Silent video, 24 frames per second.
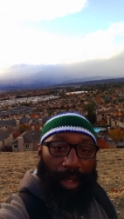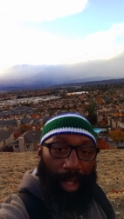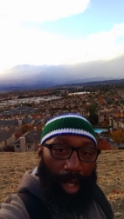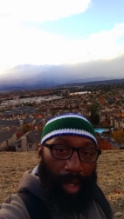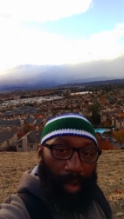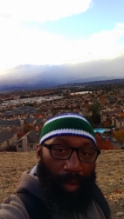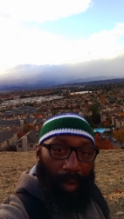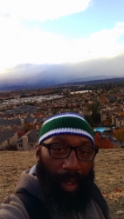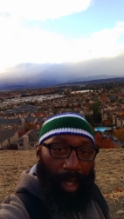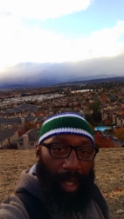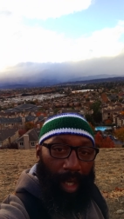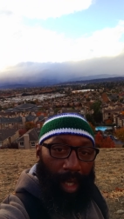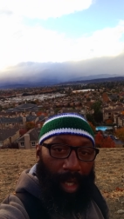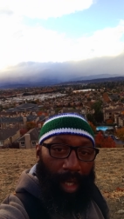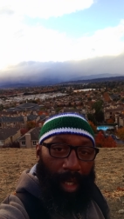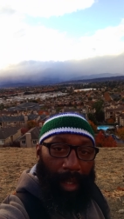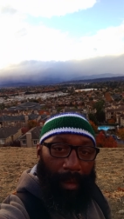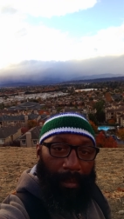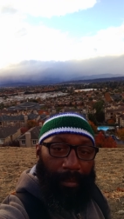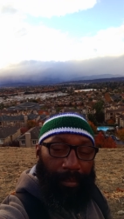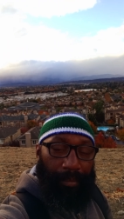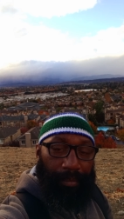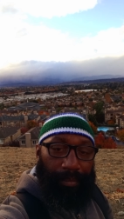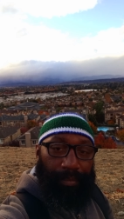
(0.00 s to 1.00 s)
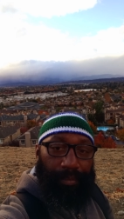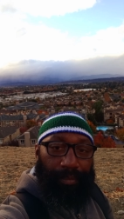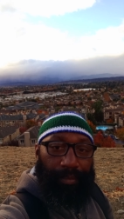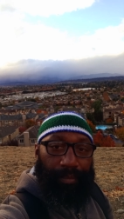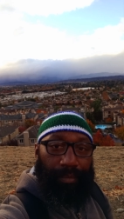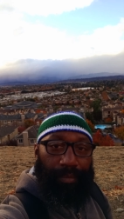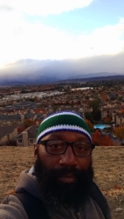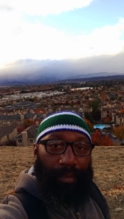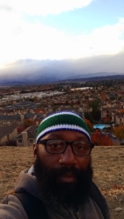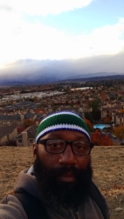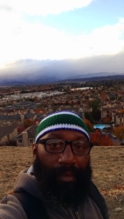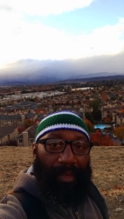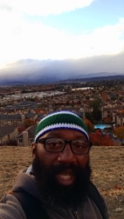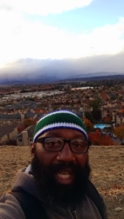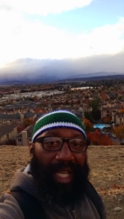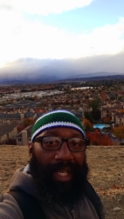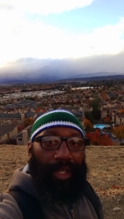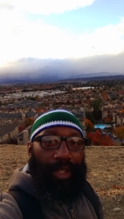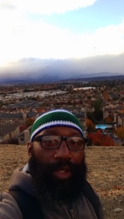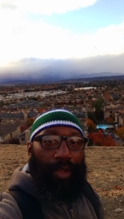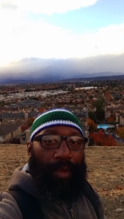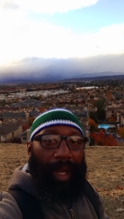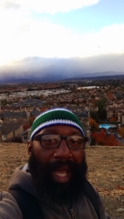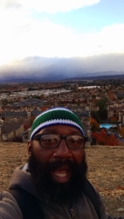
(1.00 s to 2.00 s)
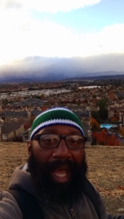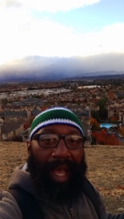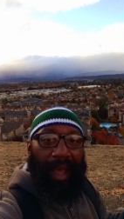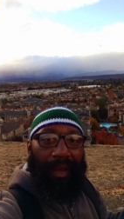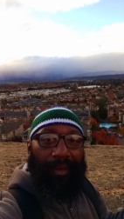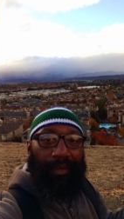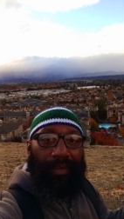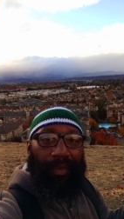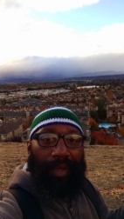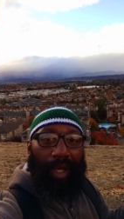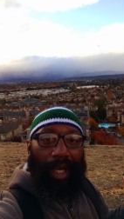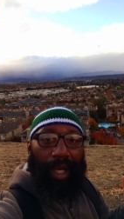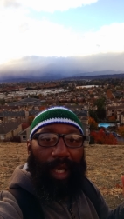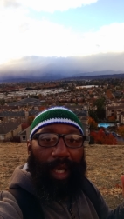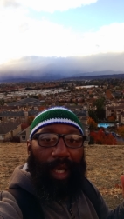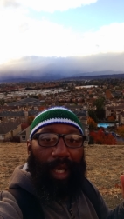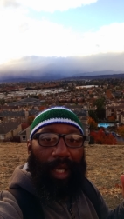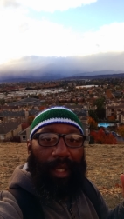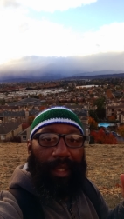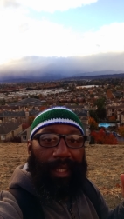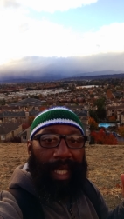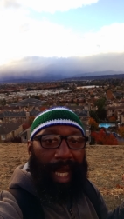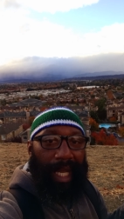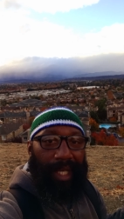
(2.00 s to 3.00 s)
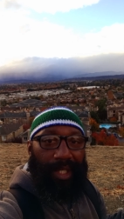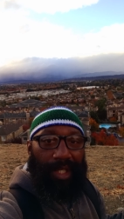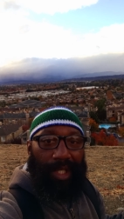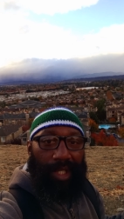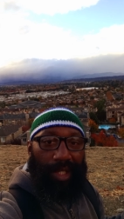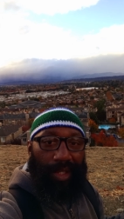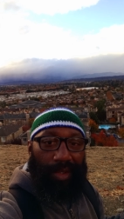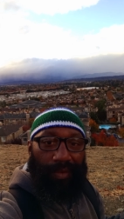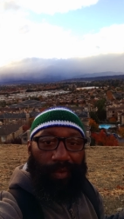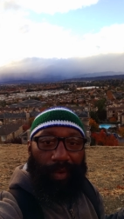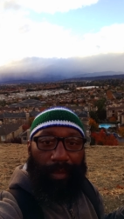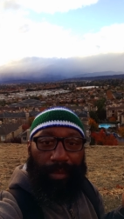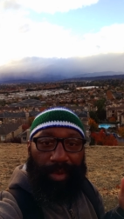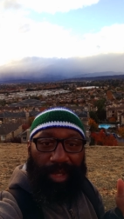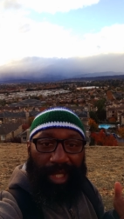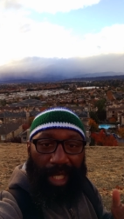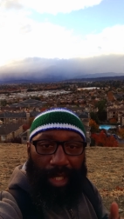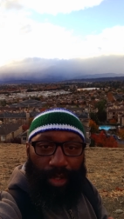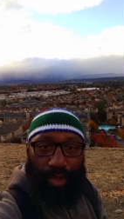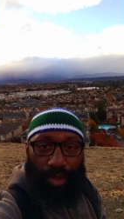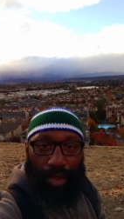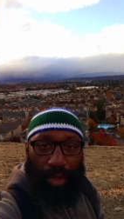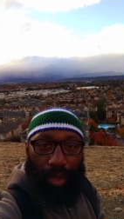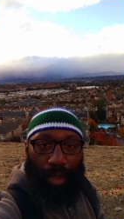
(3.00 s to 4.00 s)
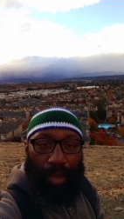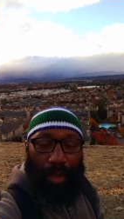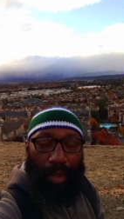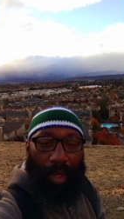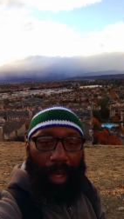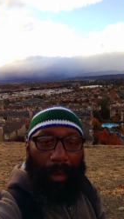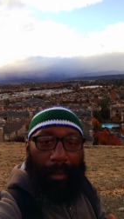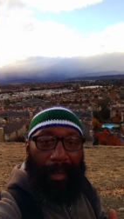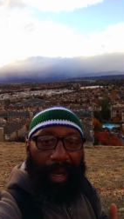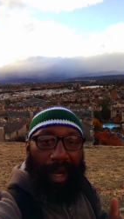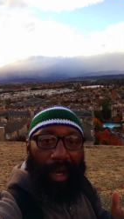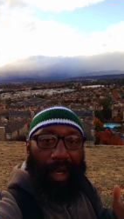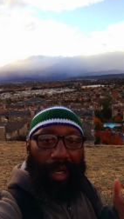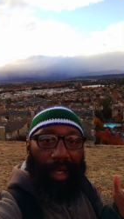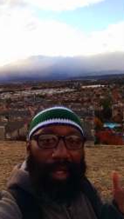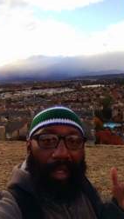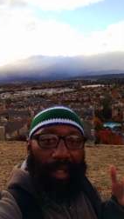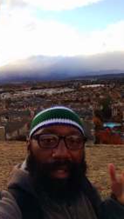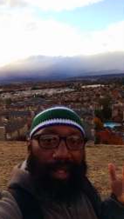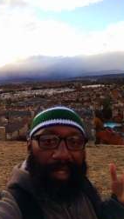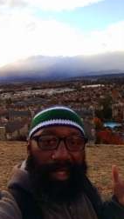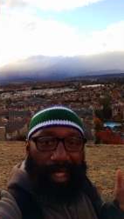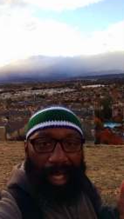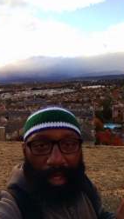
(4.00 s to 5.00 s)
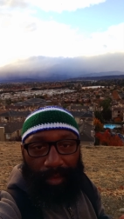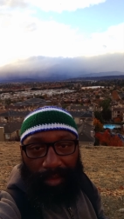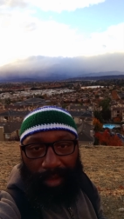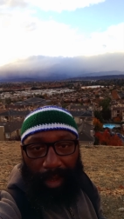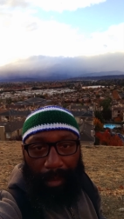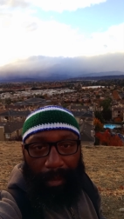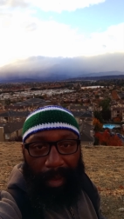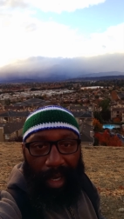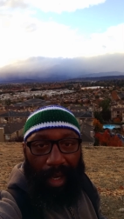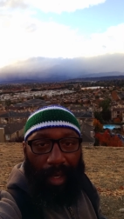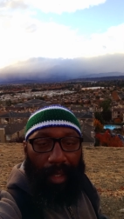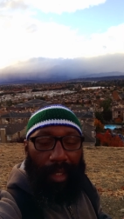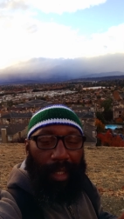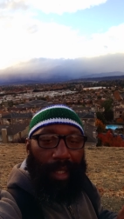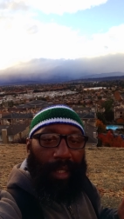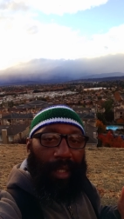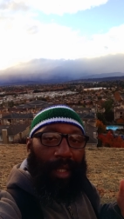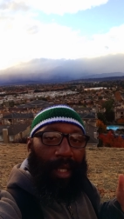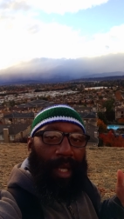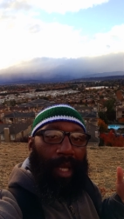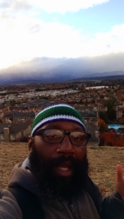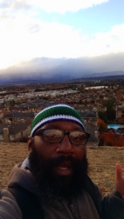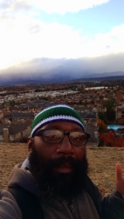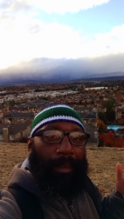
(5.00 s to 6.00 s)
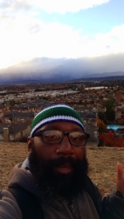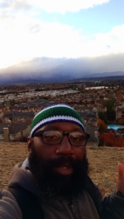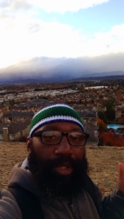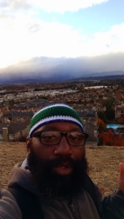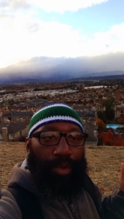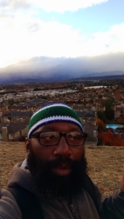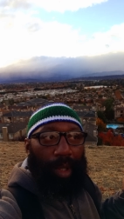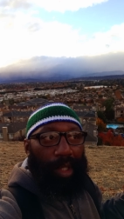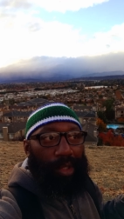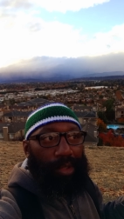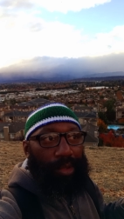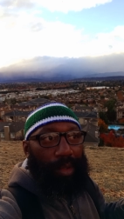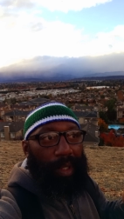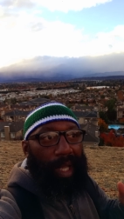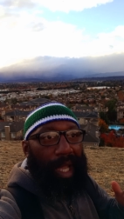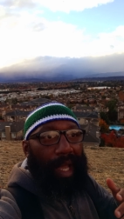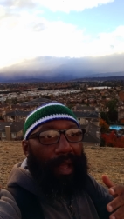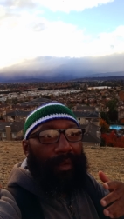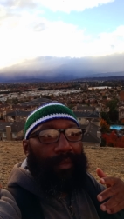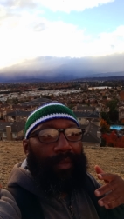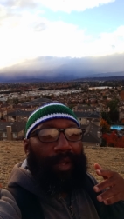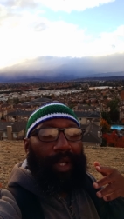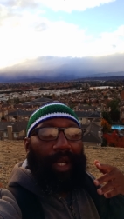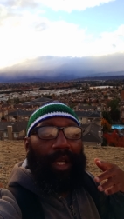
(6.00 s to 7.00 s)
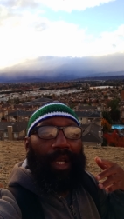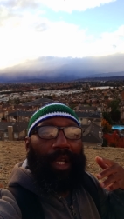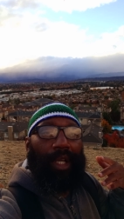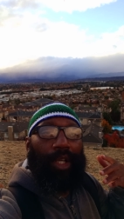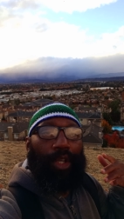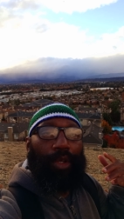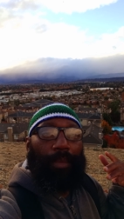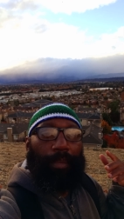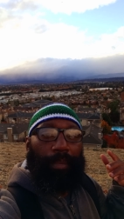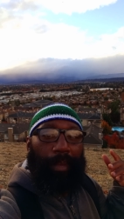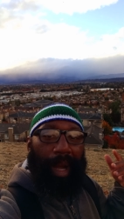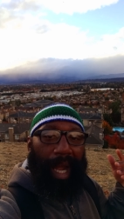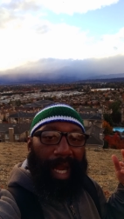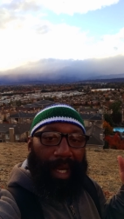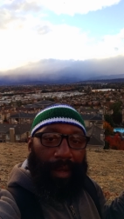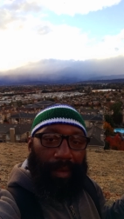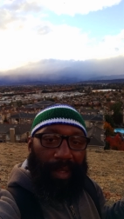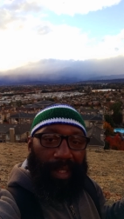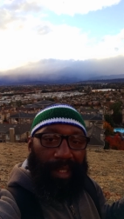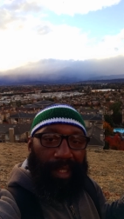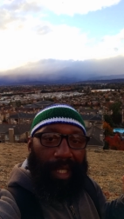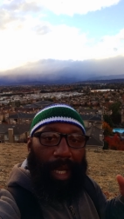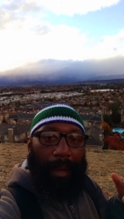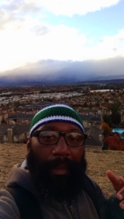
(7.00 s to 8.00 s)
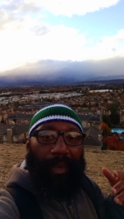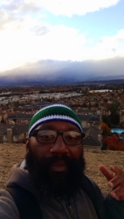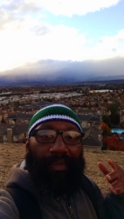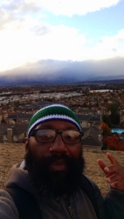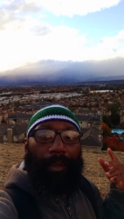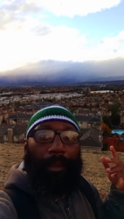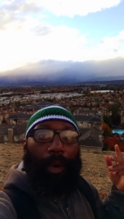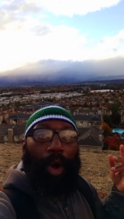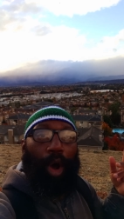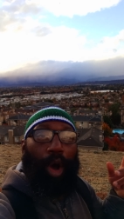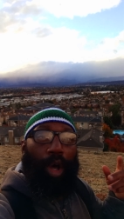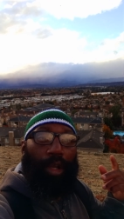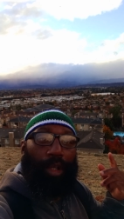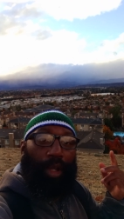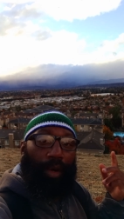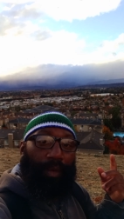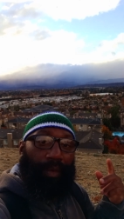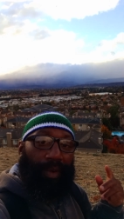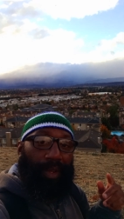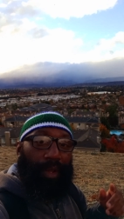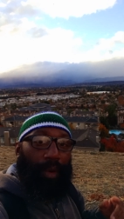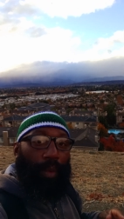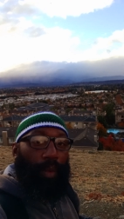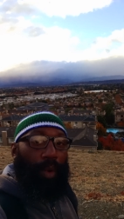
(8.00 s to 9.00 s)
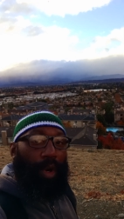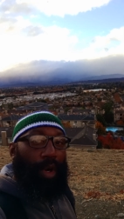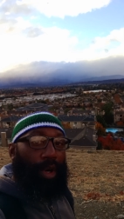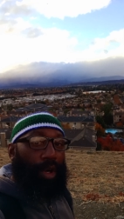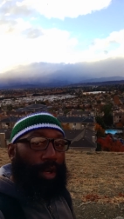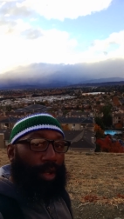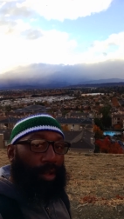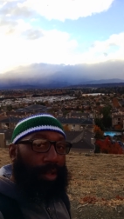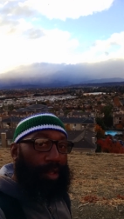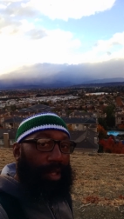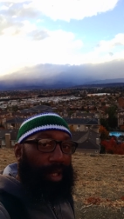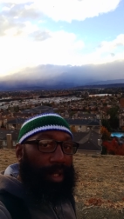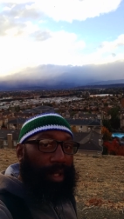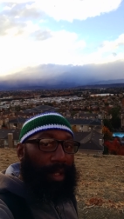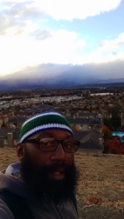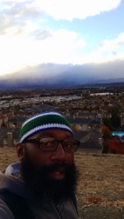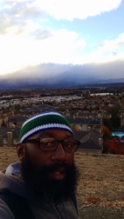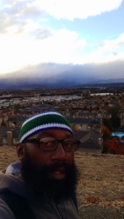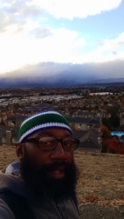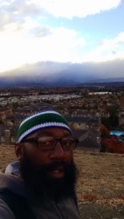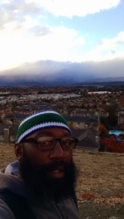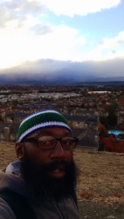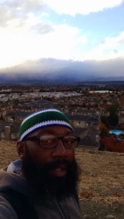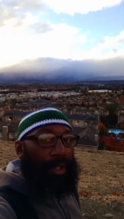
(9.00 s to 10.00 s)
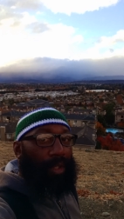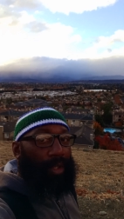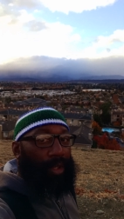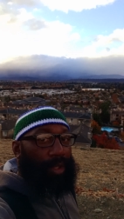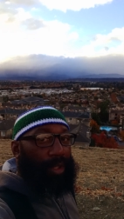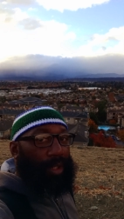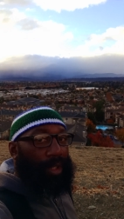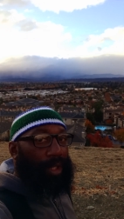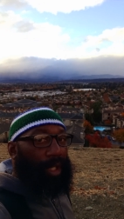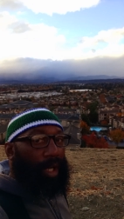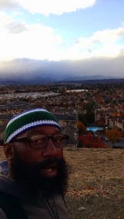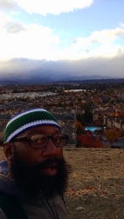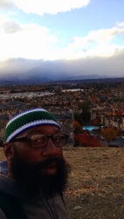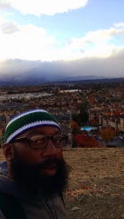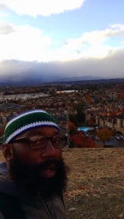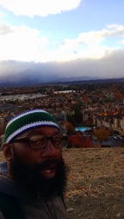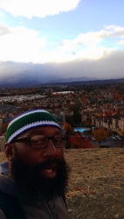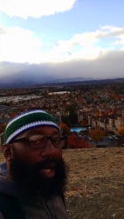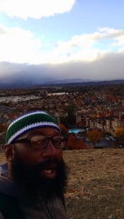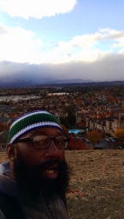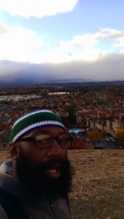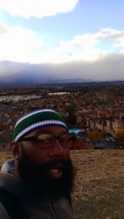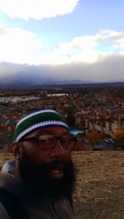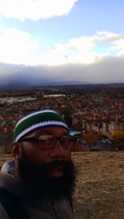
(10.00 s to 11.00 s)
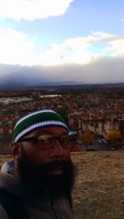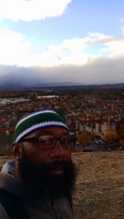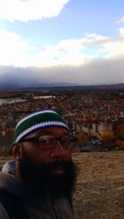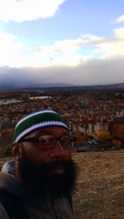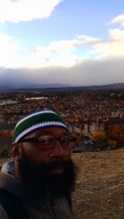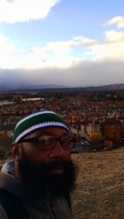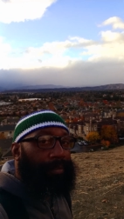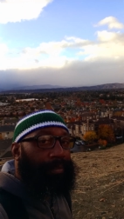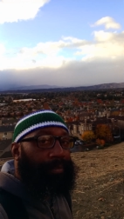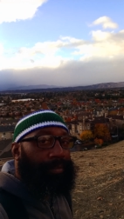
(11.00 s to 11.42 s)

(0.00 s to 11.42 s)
know, um, and you have uh, not just from Central America, South America, but you also have migrants coming from all over the world you know, um,